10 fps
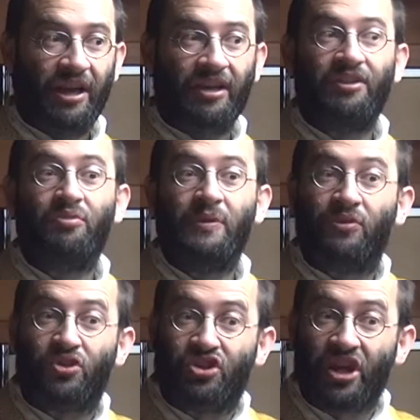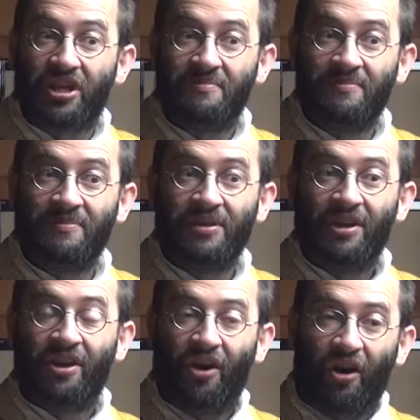and it would be the shame
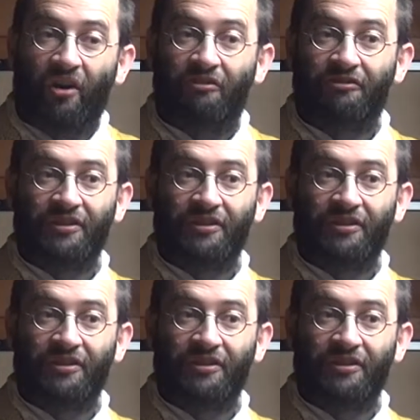of